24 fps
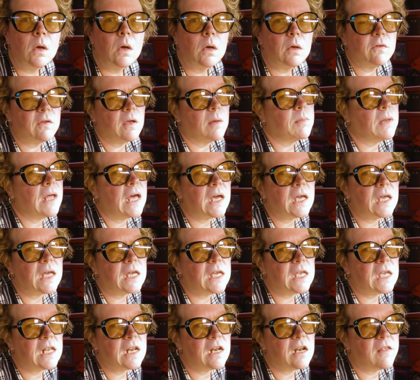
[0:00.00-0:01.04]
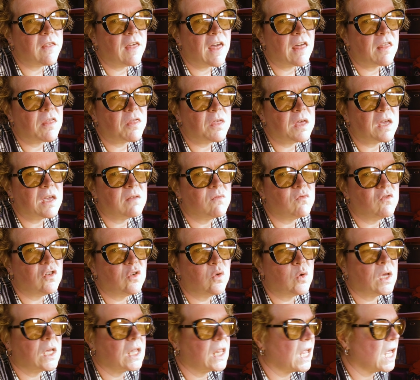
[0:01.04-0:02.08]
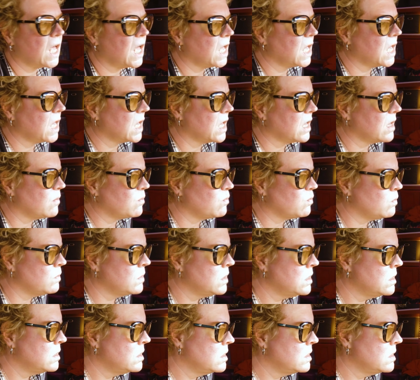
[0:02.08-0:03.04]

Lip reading: Because I'm not going to get into that thing of doing like, 12